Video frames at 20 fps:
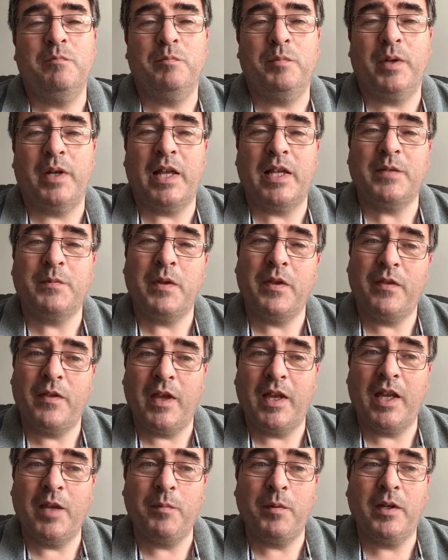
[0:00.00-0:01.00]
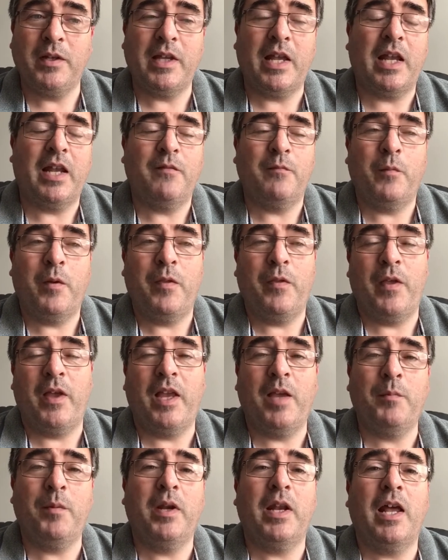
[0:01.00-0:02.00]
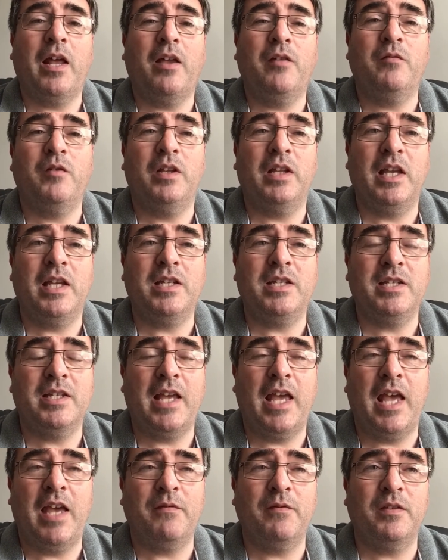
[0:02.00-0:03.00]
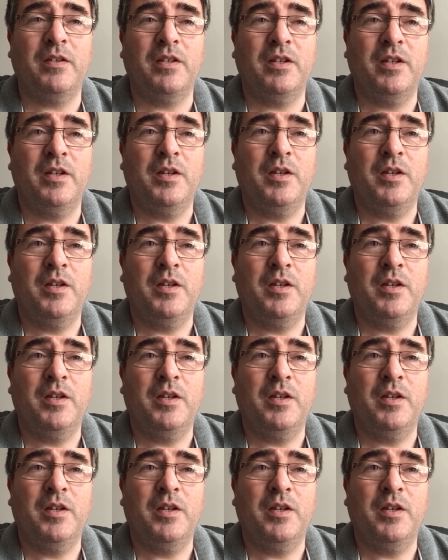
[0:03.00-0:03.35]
But as we think about that, if we think about that in relation to heaven,